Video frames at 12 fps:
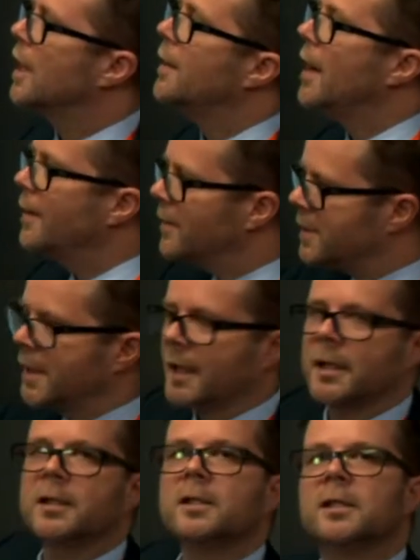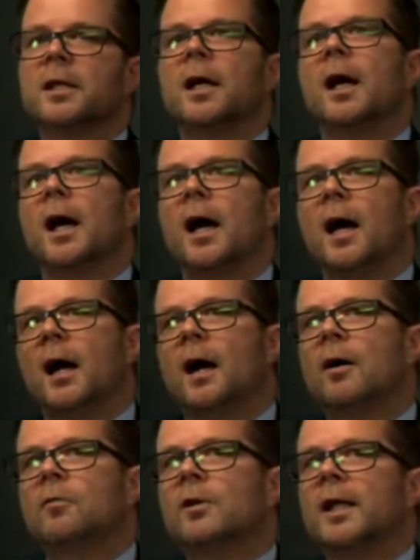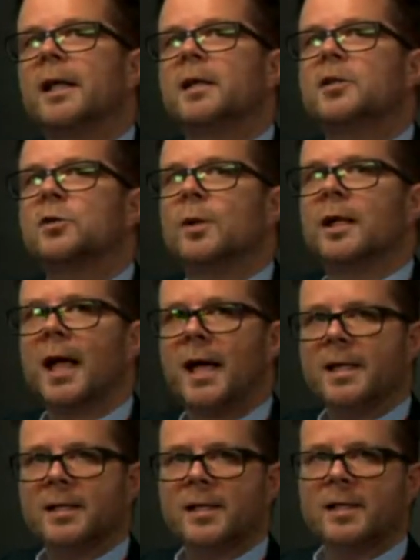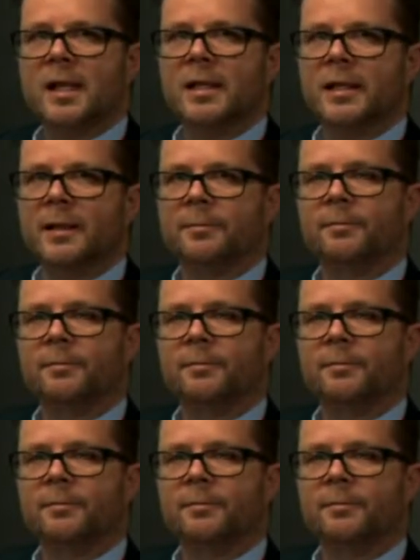and the second, are related to a case study.